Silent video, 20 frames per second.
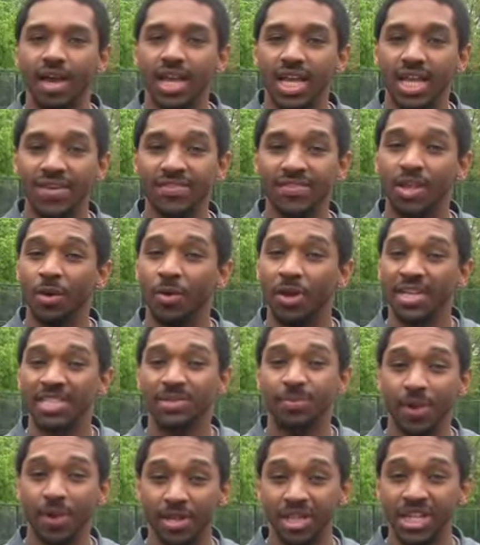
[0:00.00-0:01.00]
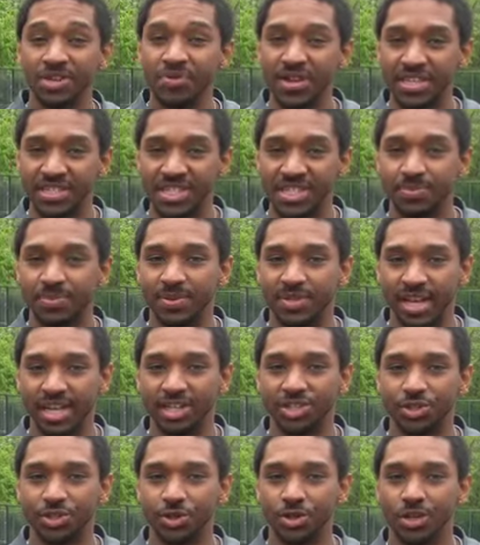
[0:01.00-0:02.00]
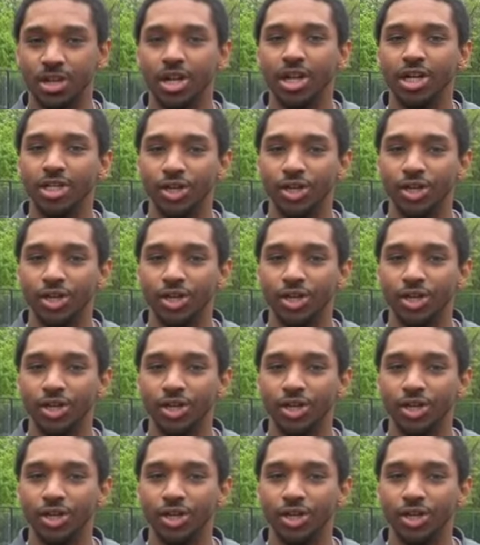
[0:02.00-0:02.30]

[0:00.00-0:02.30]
Even though he has barely reached his potential,